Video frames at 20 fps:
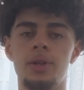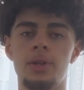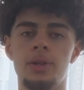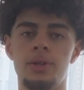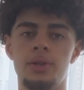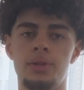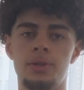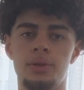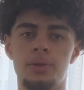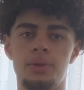
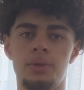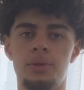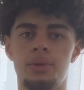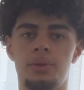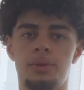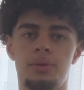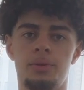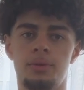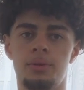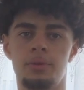So
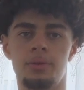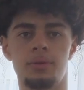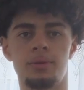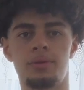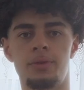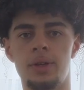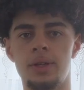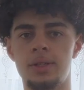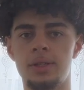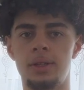
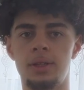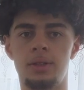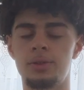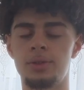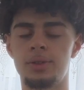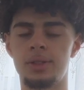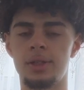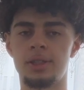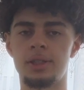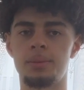firstly, to
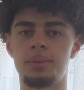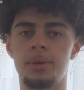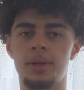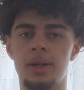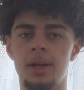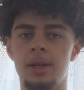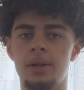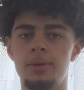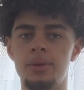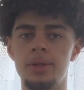set up your
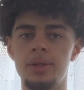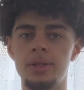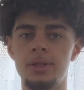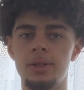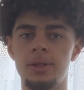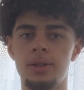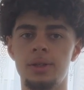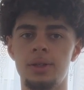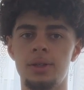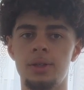calories,
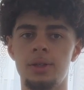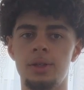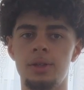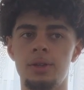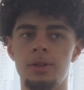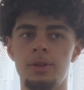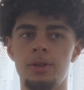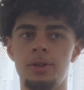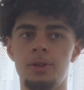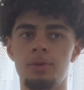
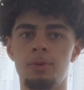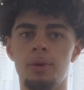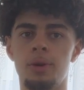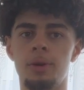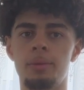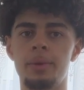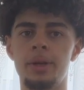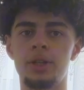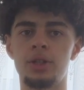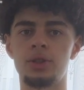you want to
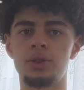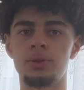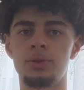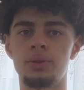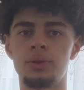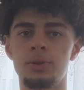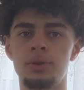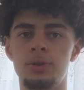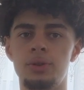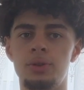make
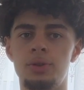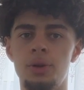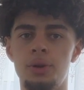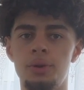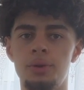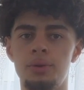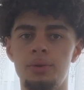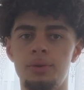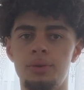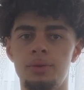sure you
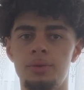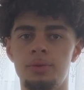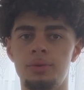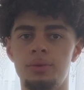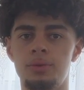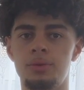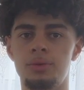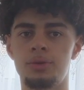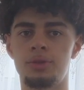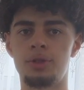don't
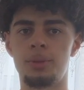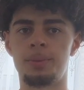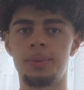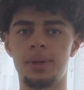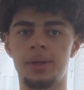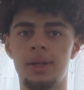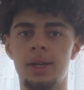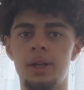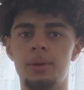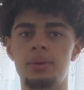drop your
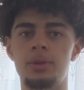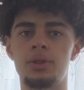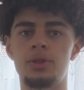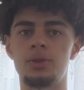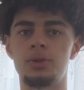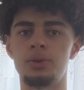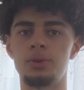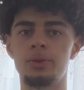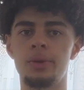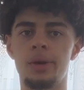calories
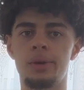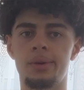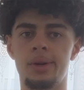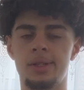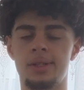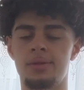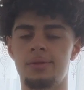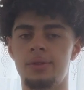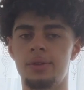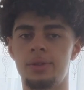too
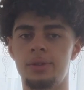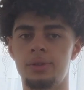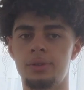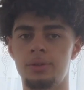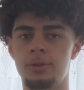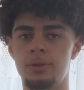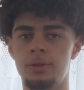aggressively.